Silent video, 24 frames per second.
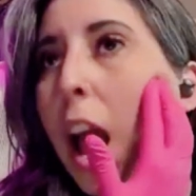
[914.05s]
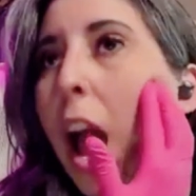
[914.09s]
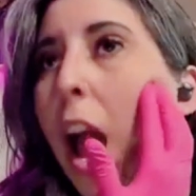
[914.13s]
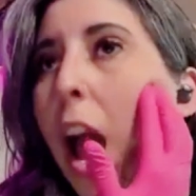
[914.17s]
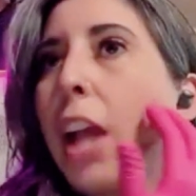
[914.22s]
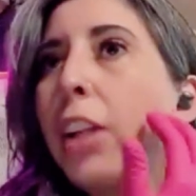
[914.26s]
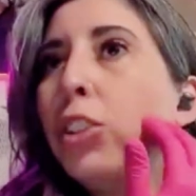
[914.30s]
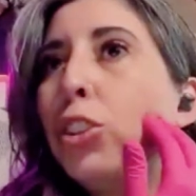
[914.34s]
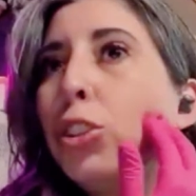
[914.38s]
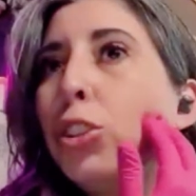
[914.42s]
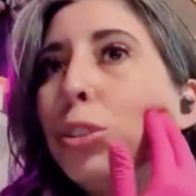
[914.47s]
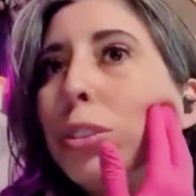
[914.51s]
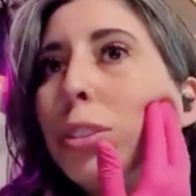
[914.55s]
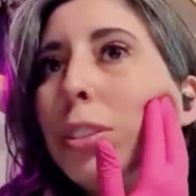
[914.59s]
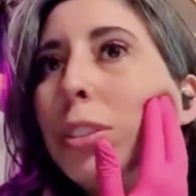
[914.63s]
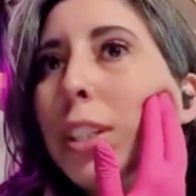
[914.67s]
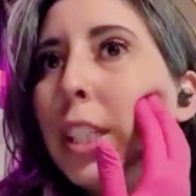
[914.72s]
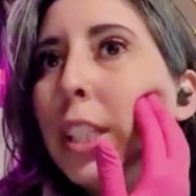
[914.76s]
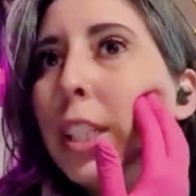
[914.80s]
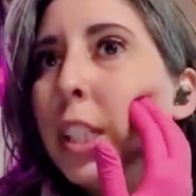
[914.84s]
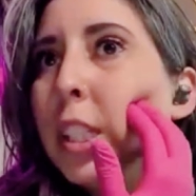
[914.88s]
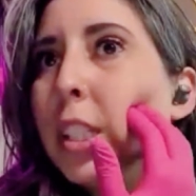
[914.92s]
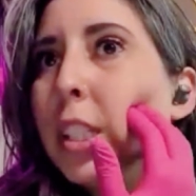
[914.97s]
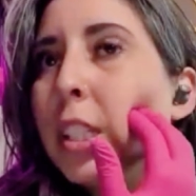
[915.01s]
And
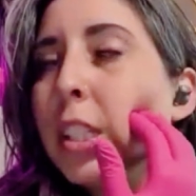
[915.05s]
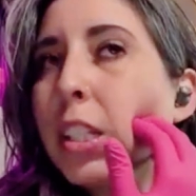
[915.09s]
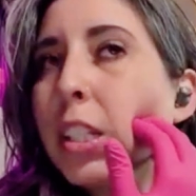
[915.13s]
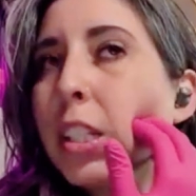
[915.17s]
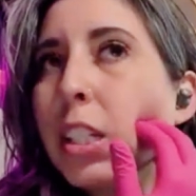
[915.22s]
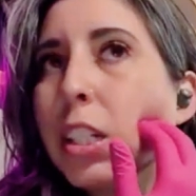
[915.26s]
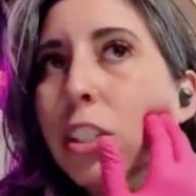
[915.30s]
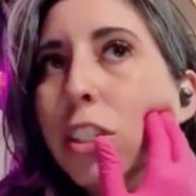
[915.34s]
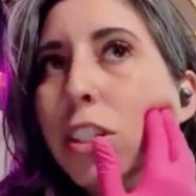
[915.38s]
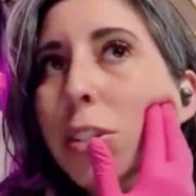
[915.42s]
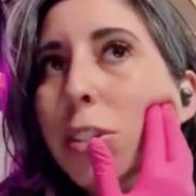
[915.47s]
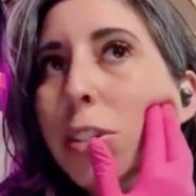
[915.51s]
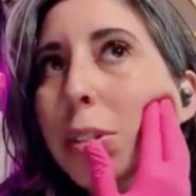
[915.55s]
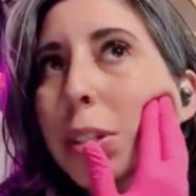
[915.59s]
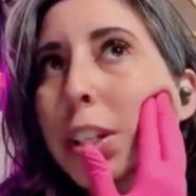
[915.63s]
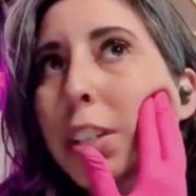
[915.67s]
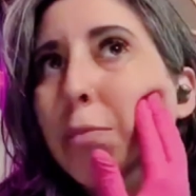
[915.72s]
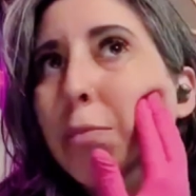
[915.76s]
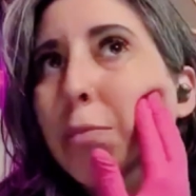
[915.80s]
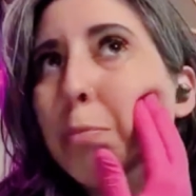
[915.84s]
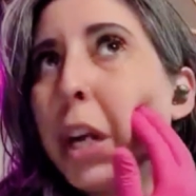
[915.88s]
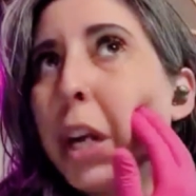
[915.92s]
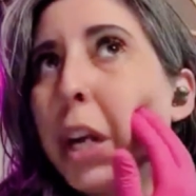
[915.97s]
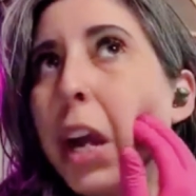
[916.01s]
truly, this is an
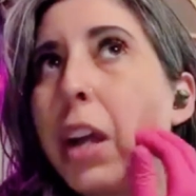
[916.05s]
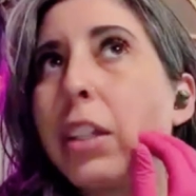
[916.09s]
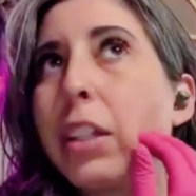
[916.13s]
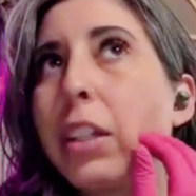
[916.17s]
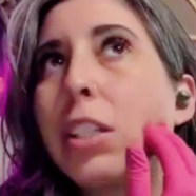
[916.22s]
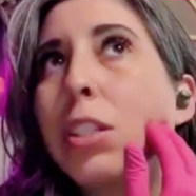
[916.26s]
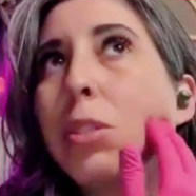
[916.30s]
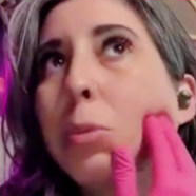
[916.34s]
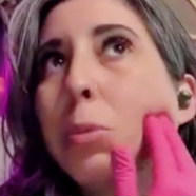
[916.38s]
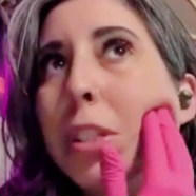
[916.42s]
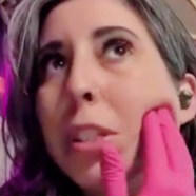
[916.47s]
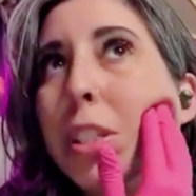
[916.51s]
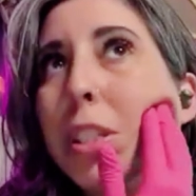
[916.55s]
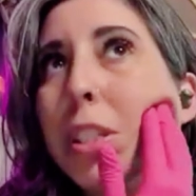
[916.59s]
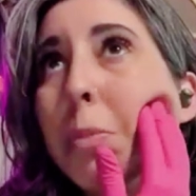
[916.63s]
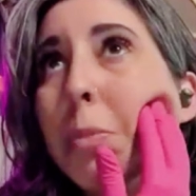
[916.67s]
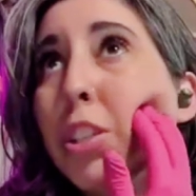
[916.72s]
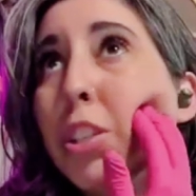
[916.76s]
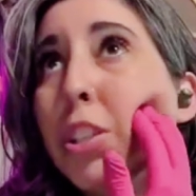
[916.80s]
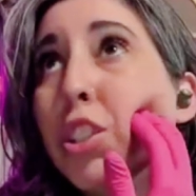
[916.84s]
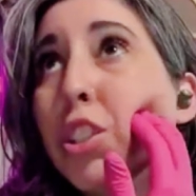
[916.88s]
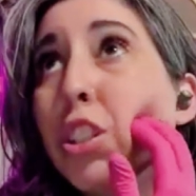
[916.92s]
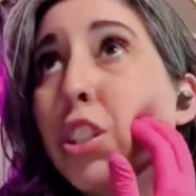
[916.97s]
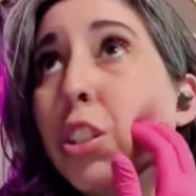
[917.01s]
intuitive practice when
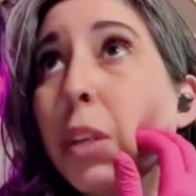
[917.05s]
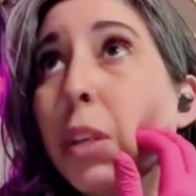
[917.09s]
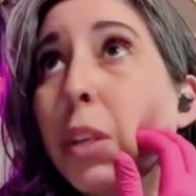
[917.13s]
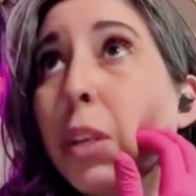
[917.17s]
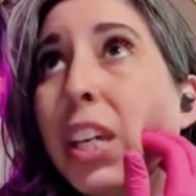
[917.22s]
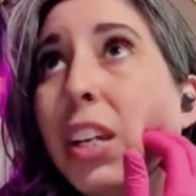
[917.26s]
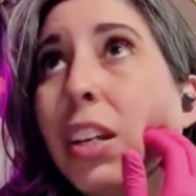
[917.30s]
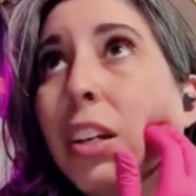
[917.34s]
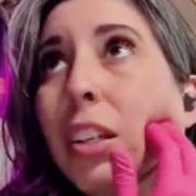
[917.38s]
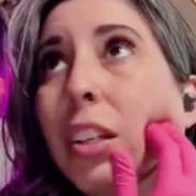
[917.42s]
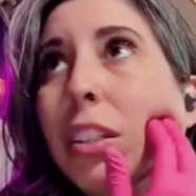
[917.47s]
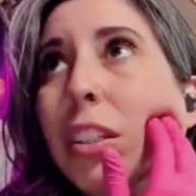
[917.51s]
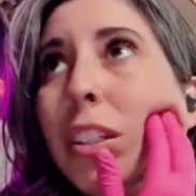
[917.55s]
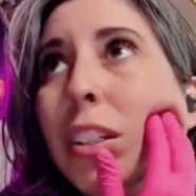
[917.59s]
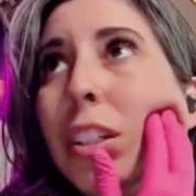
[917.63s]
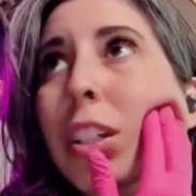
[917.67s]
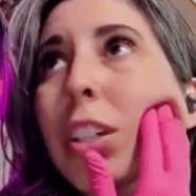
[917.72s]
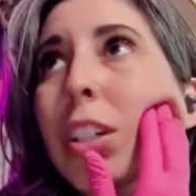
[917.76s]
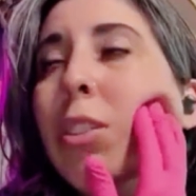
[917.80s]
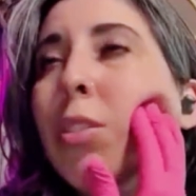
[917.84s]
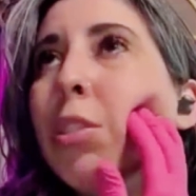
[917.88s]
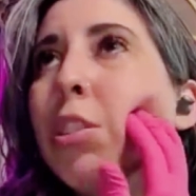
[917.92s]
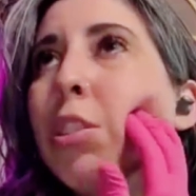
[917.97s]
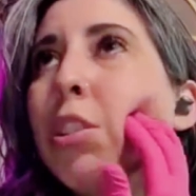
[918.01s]
someone's doing it on their
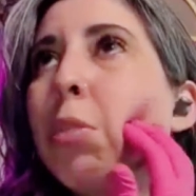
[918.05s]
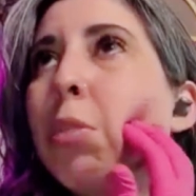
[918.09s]
own.